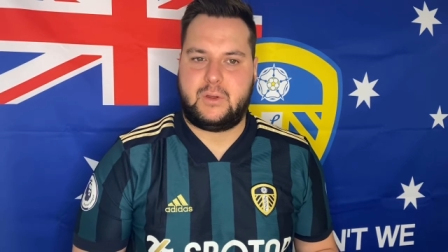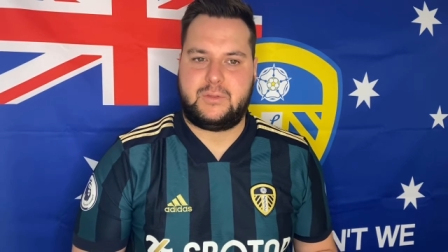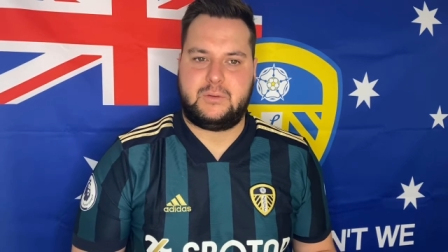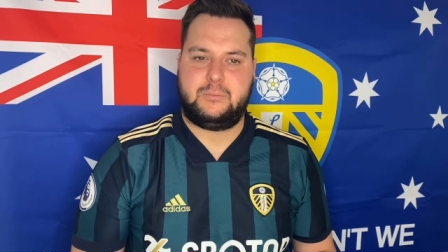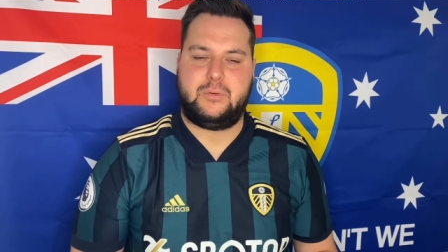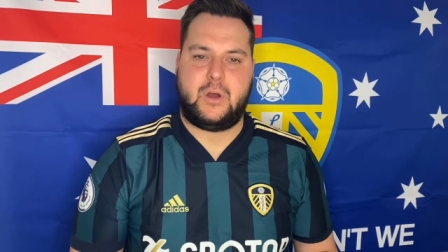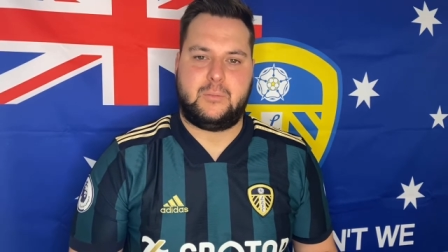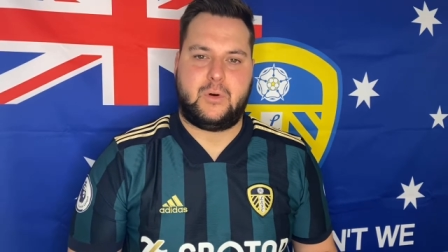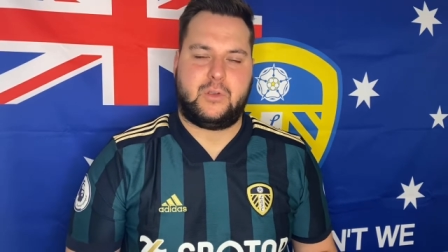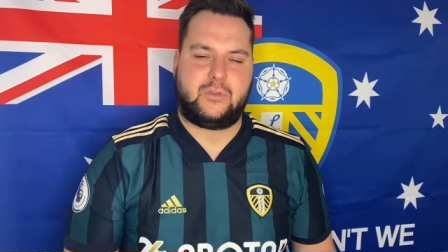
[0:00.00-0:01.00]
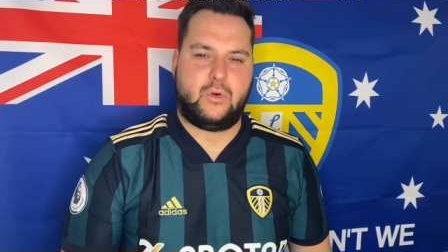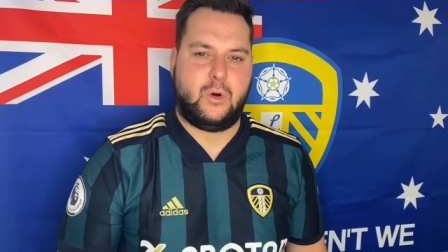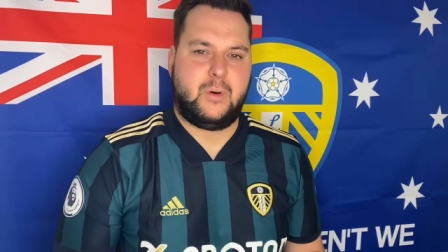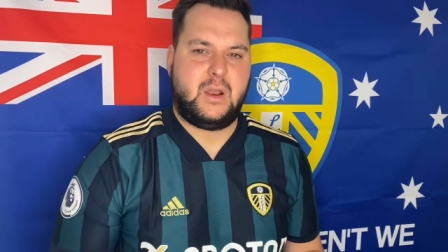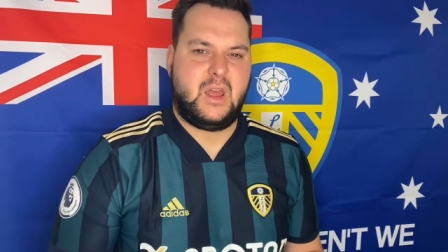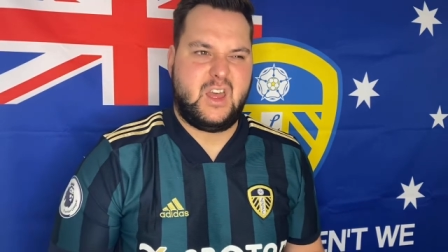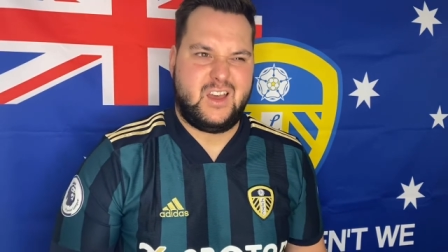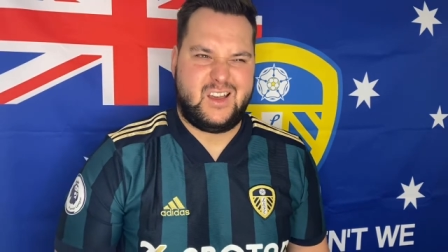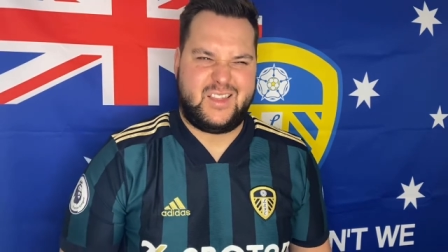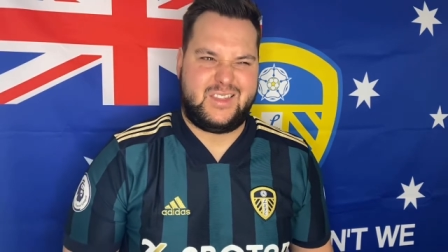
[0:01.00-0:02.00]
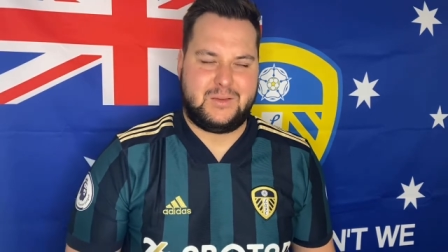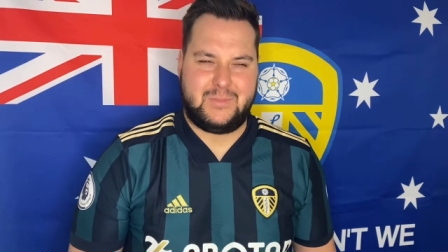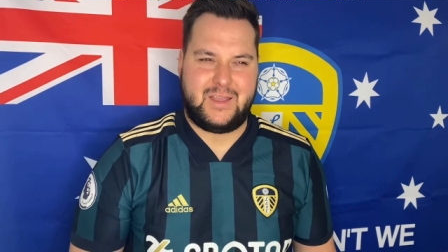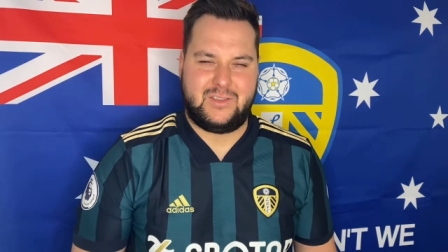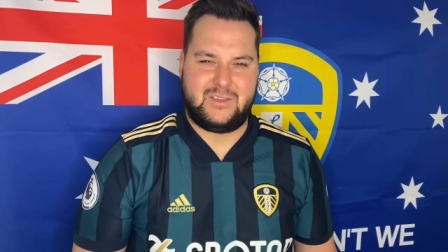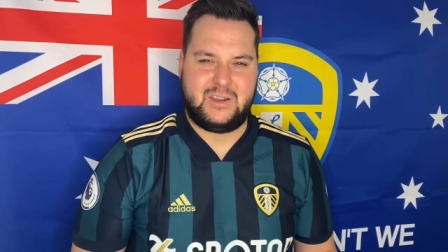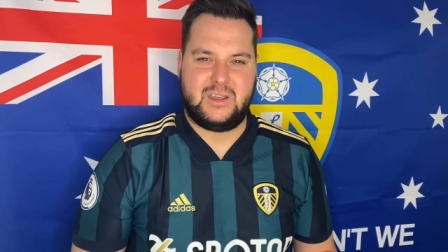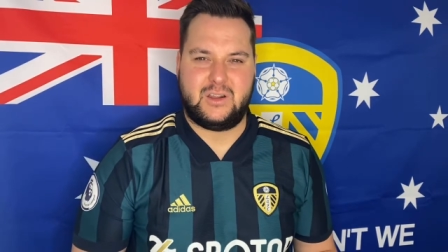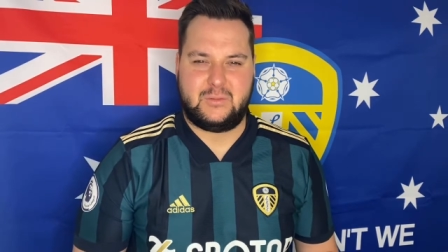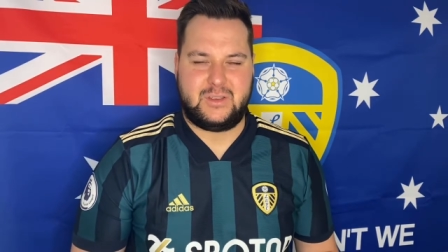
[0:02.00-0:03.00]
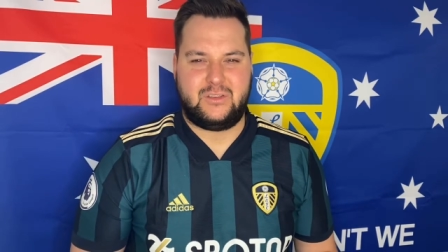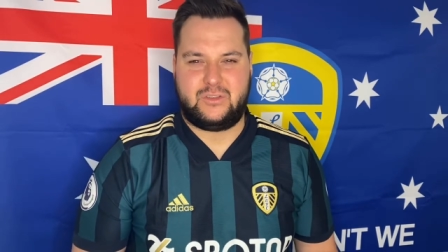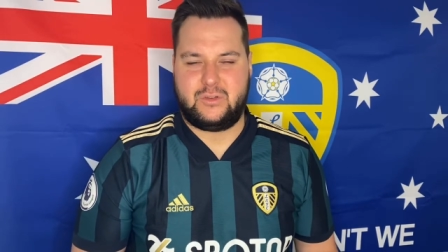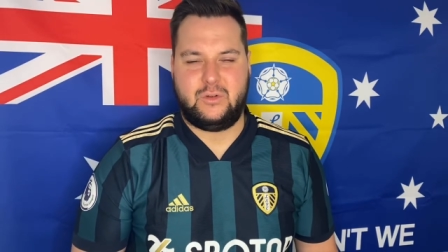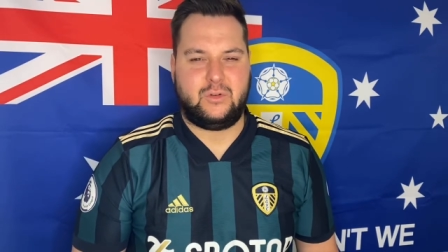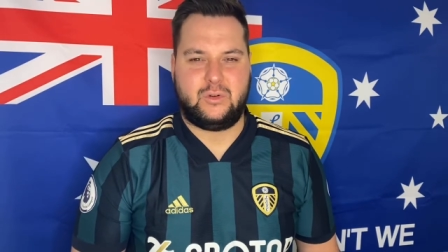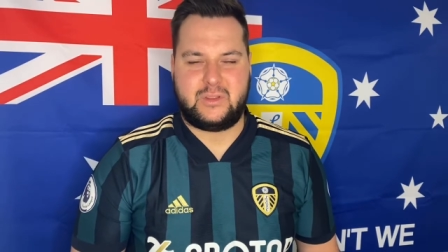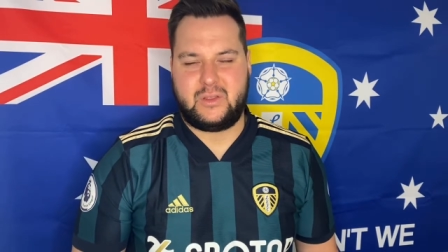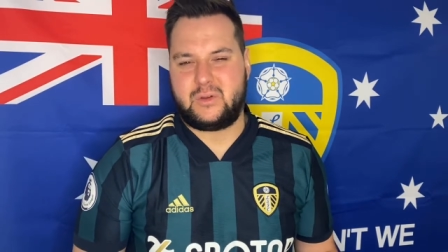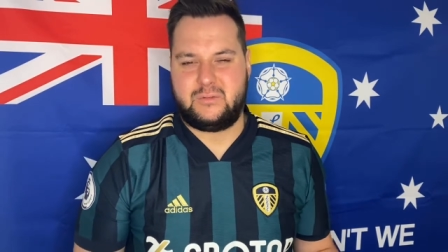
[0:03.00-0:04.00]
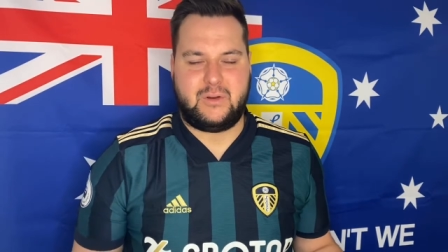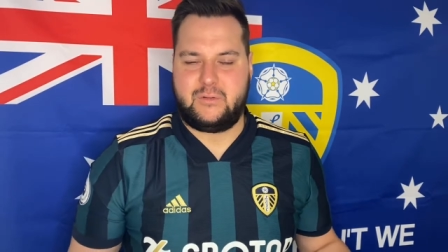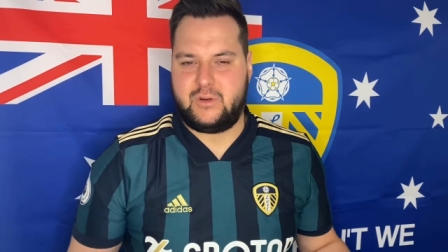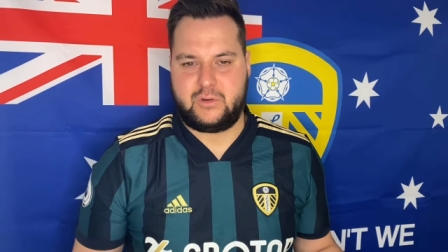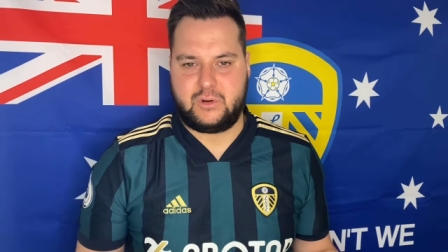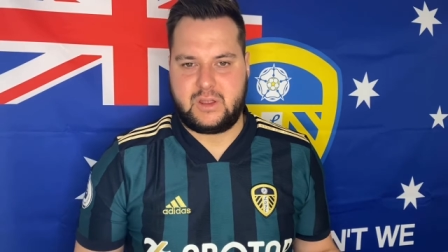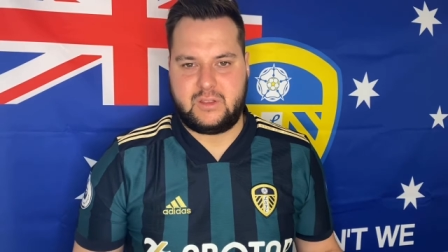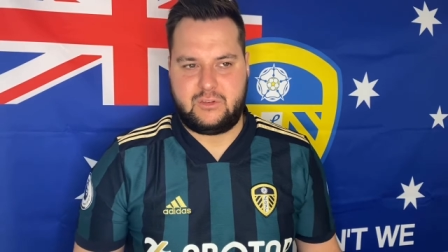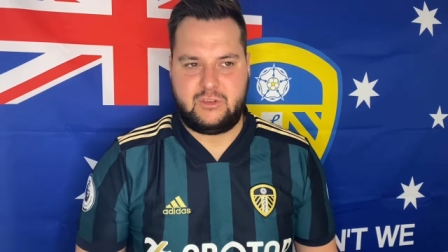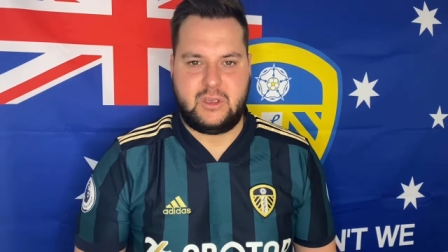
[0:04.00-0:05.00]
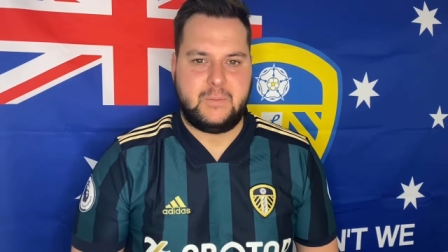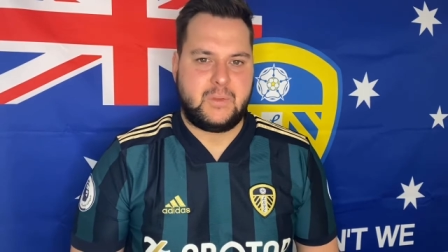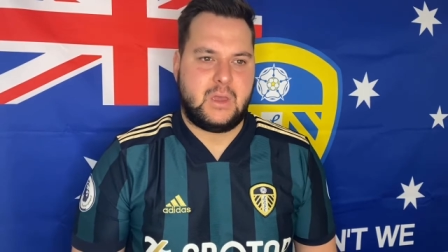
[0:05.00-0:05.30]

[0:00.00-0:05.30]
I think Brighton might score, but I think Man City are going to be just too good. They're looking very, very good again this year.